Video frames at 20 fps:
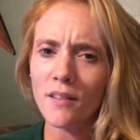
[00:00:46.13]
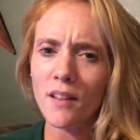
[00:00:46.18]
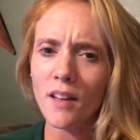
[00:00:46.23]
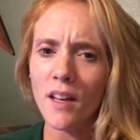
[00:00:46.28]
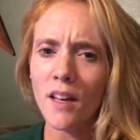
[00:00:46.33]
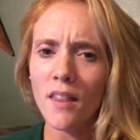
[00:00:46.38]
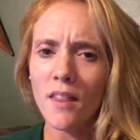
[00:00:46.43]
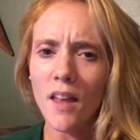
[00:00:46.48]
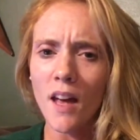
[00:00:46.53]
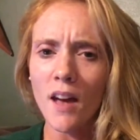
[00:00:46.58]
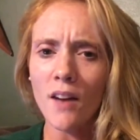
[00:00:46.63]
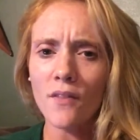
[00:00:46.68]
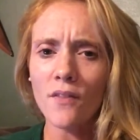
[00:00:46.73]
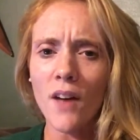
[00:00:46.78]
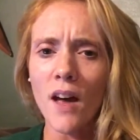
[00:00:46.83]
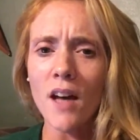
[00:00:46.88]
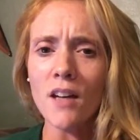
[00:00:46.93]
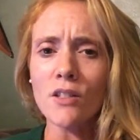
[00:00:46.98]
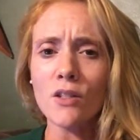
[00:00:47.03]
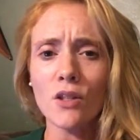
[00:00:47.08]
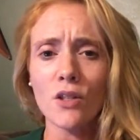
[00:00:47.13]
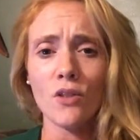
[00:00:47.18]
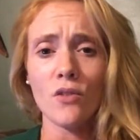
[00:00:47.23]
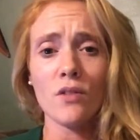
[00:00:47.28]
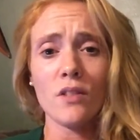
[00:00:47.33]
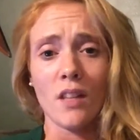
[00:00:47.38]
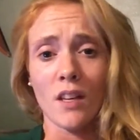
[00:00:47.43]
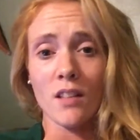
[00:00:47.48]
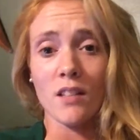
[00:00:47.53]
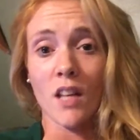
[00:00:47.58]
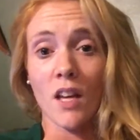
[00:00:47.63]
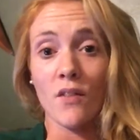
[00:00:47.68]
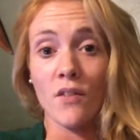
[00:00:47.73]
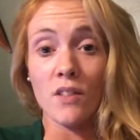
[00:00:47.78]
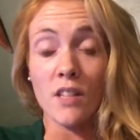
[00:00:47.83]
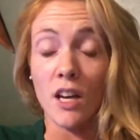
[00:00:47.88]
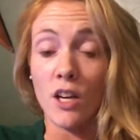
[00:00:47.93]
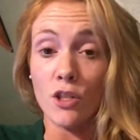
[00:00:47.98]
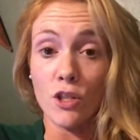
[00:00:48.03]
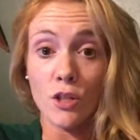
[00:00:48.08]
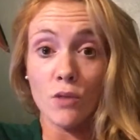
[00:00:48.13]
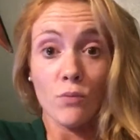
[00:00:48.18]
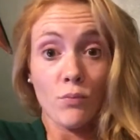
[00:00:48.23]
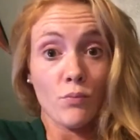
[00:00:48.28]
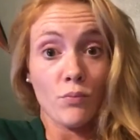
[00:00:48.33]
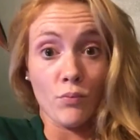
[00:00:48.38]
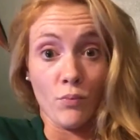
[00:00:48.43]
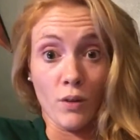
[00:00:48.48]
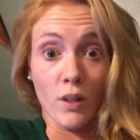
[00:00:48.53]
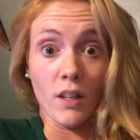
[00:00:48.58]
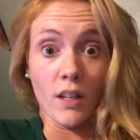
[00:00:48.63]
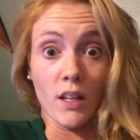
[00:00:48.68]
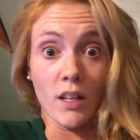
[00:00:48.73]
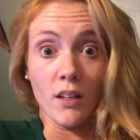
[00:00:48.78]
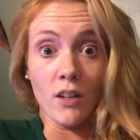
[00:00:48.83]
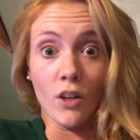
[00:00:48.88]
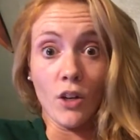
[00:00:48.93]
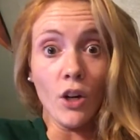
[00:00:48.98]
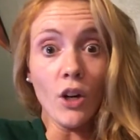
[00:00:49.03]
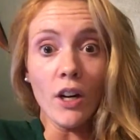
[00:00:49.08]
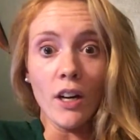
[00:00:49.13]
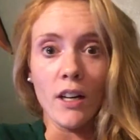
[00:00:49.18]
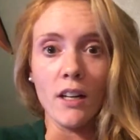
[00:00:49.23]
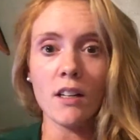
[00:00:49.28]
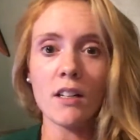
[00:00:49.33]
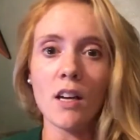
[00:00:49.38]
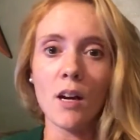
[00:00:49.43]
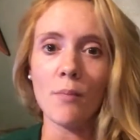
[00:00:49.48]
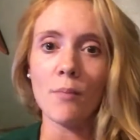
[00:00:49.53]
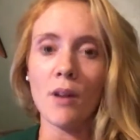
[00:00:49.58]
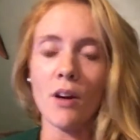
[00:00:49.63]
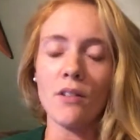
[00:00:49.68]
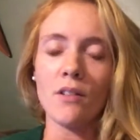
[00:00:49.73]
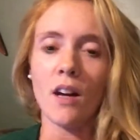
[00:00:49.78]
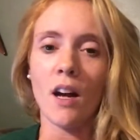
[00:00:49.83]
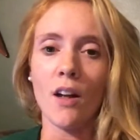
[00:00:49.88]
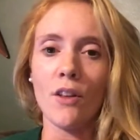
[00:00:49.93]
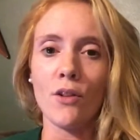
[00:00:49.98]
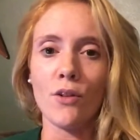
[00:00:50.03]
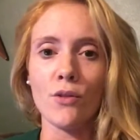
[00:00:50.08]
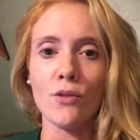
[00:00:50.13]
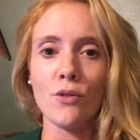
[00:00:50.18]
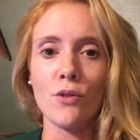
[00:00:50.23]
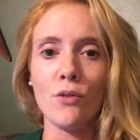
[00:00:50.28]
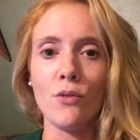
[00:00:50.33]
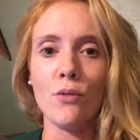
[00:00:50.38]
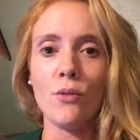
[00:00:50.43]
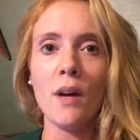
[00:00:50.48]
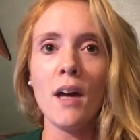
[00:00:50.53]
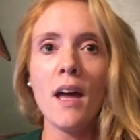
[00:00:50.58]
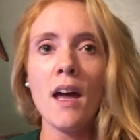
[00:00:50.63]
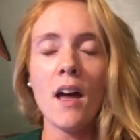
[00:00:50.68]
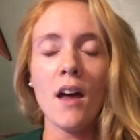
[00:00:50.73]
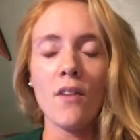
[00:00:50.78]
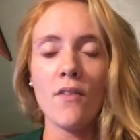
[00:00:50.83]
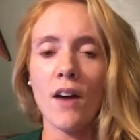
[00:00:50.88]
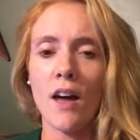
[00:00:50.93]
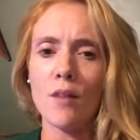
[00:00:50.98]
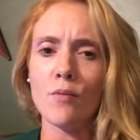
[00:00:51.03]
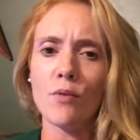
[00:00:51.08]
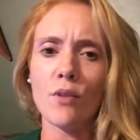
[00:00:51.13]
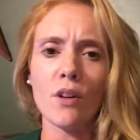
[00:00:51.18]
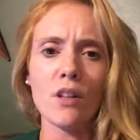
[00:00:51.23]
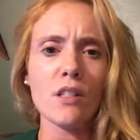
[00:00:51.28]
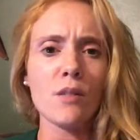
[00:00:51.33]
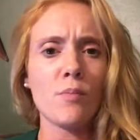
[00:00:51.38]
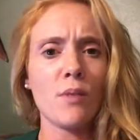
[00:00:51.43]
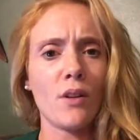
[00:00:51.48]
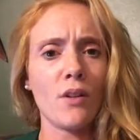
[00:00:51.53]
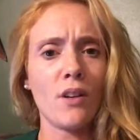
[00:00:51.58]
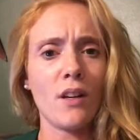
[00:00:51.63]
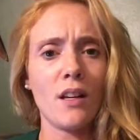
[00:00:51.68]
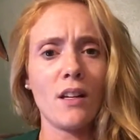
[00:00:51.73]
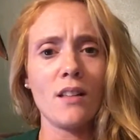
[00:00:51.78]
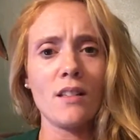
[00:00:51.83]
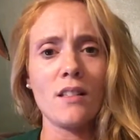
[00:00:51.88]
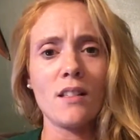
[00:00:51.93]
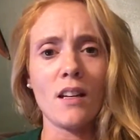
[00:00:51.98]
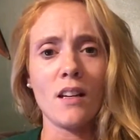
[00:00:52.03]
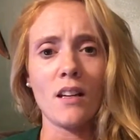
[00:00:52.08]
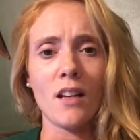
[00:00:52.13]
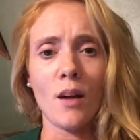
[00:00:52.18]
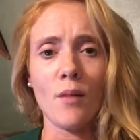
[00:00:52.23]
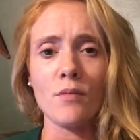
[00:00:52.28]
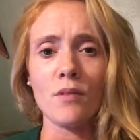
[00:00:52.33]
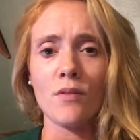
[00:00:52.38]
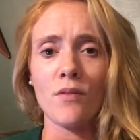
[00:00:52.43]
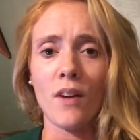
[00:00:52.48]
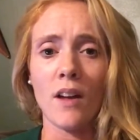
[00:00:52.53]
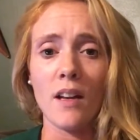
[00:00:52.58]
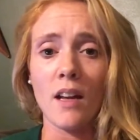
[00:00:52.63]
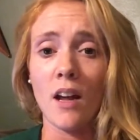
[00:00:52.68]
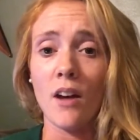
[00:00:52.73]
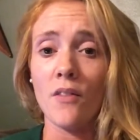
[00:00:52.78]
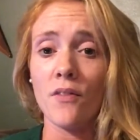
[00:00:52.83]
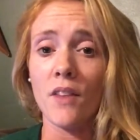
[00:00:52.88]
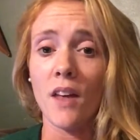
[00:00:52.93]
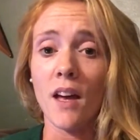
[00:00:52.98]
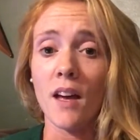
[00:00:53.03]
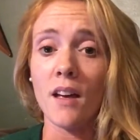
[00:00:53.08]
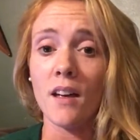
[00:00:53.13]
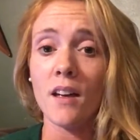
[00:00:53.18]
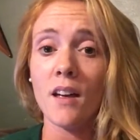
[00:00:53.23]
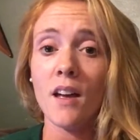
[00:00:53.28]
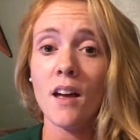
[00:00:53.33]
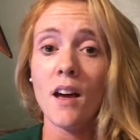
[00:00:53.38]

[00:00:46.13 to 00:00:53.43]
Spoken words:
in that fact, so your sex life is actually really good compared to others who have had more experience and come to find out that